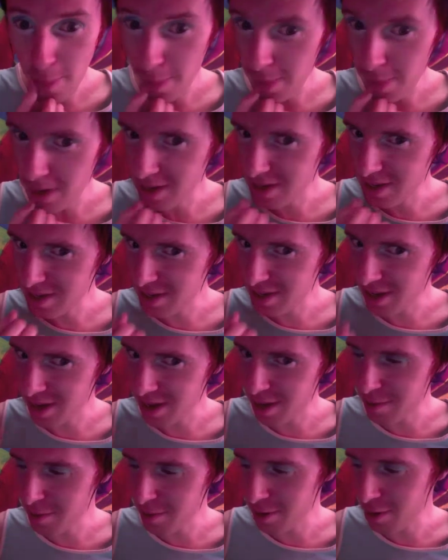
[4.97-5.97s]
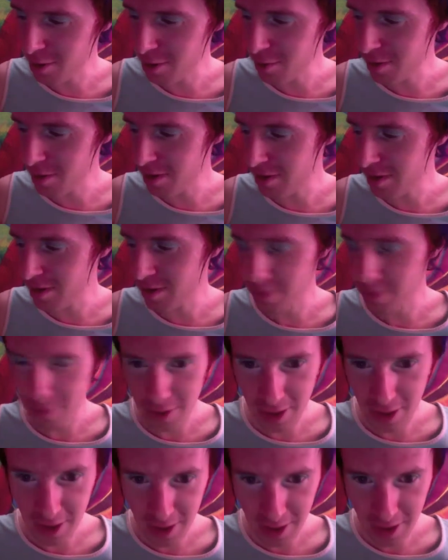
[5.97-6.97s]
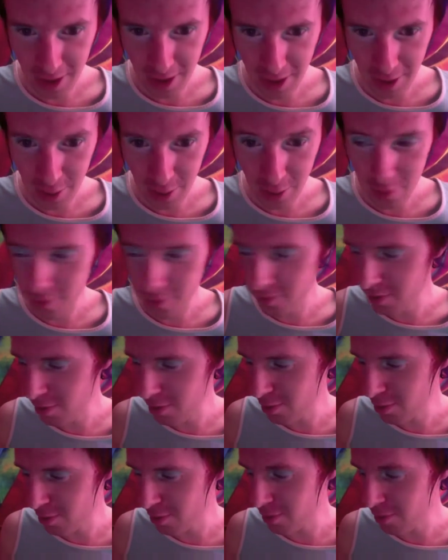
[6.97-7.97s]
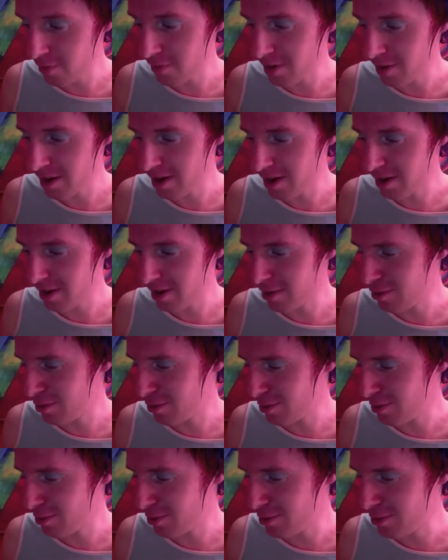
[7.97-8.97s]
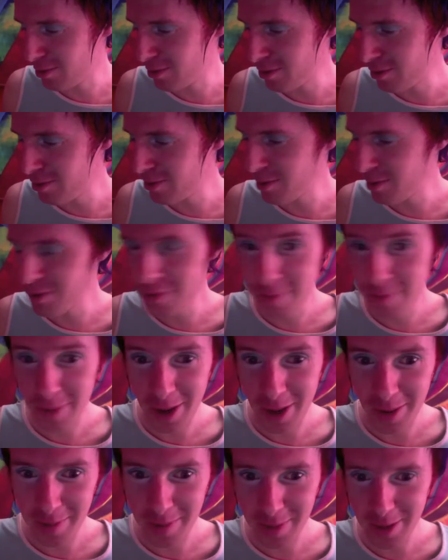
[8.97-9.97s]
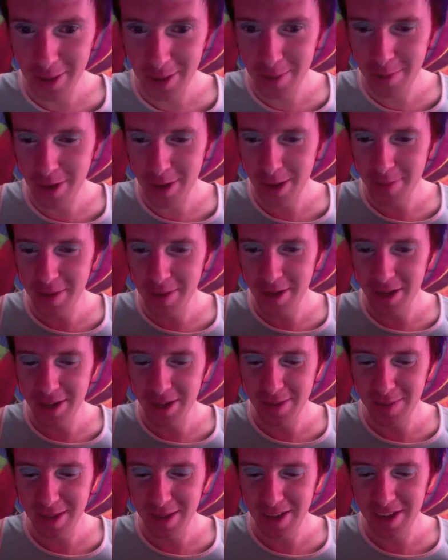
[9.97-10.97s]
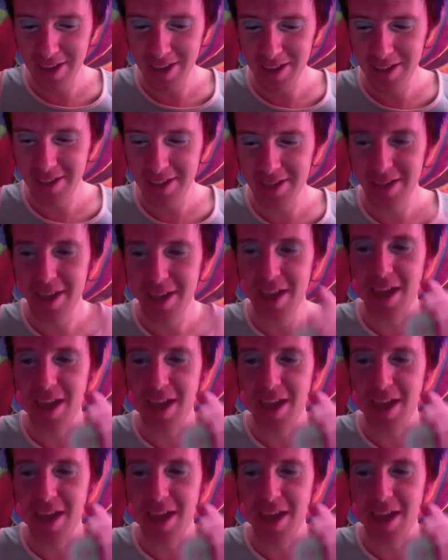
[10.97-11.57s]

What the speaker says: But I'm here with my review, finally, Pumpkin and Poppy Cosmetics,